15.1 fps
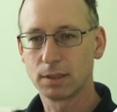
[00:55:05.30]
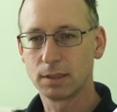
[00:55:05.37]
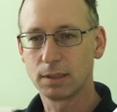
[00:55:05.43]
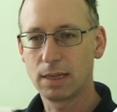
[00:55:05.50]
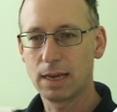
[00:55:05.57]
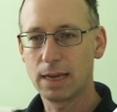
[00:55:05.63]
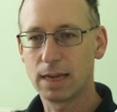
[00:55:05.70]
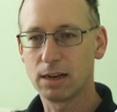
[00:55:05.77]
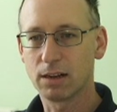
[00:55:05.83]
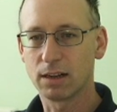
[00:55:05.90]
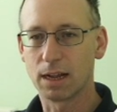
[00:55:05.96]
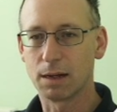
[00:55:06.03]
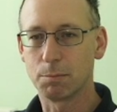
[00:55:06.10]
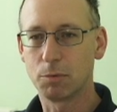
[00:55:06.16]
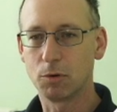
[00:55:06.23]
Yeah, look
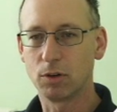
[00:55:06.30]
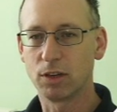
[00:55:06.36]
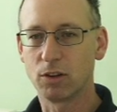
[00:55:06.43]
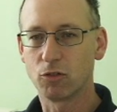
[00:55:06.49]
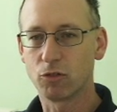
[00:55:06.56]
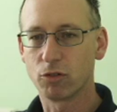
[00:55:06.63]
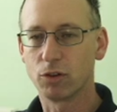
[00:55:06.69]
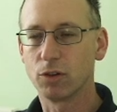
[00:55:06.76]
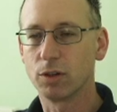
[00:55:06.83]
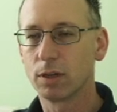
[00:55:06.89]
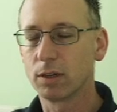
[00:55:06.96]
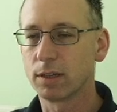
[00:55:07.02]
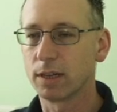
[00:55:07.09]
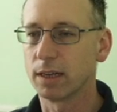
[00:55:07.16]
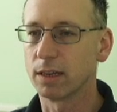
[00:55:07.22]
at that, Boolean true.
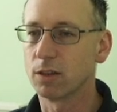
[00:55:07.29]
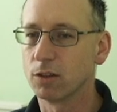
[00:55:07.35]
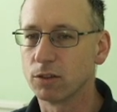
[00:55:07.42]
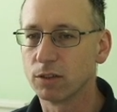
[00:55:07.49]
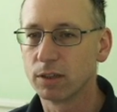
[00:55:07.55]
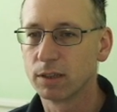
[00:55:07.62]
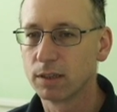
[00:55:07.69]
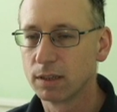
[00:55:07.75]
Okay, good.